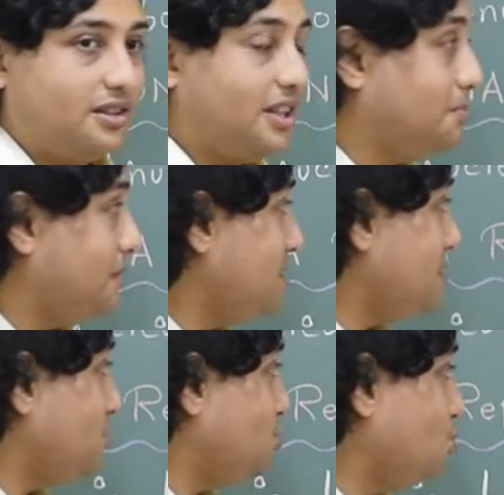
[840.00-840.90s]
That means
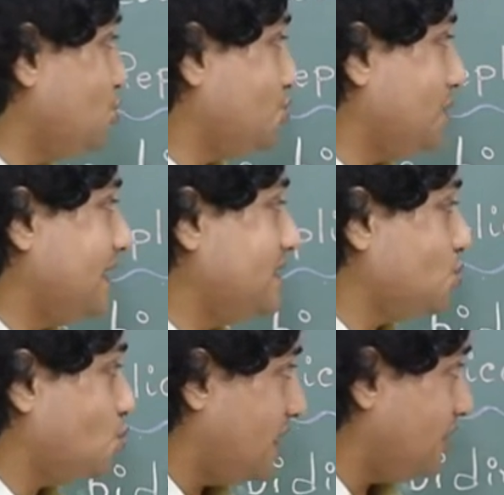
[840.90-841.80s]
the two strands,
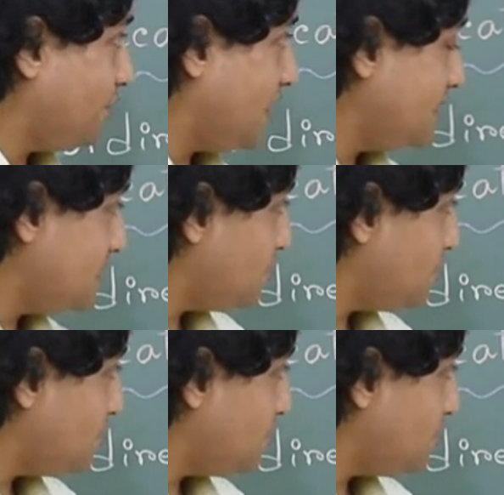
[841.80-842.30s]
one runs